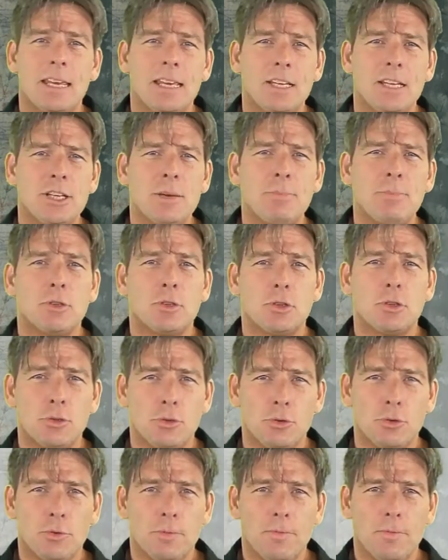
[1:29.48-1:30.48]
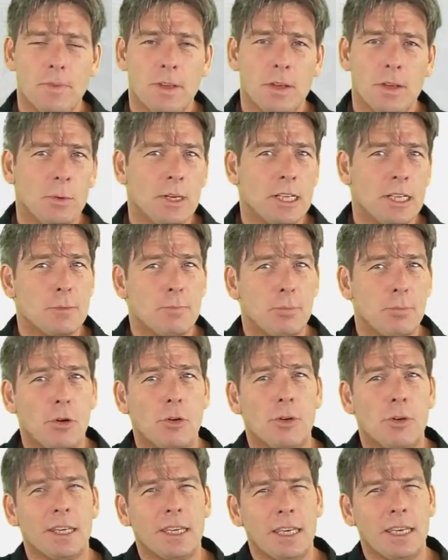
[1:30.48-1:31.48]
In chapter 2, we
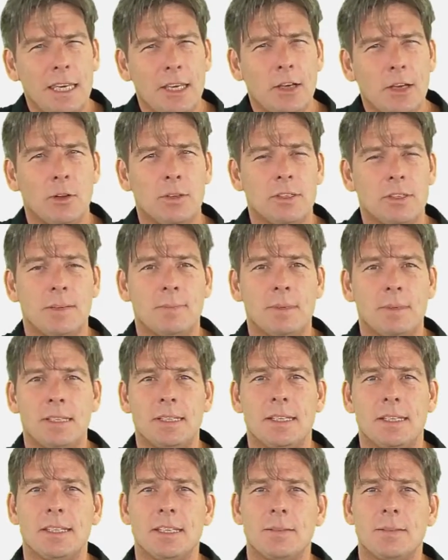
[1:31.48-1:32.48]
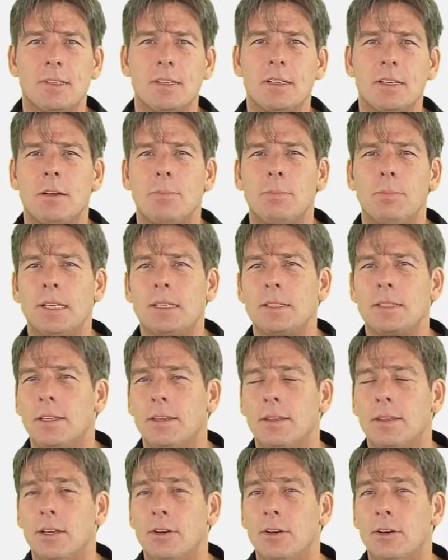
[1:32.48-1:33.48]
explore a key concept in systems and complexity
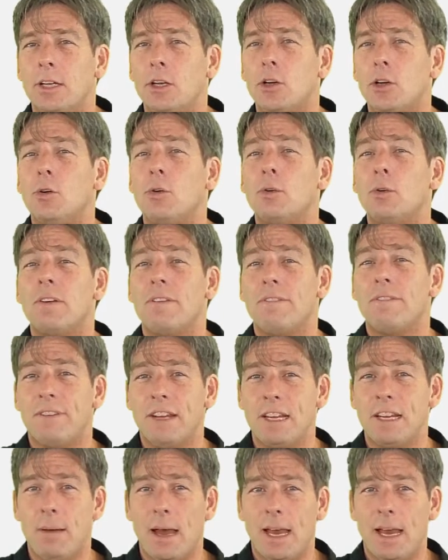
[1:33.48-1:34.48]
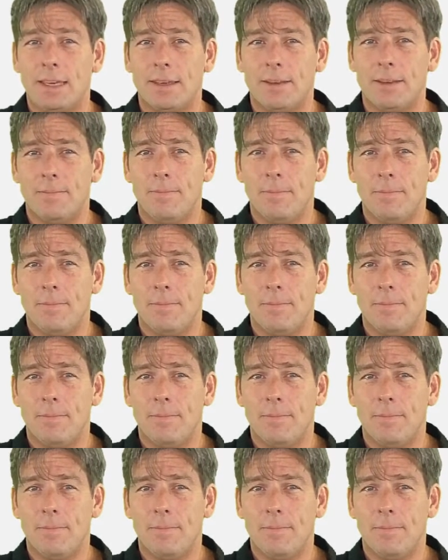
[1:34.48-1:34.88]
theory called feedback.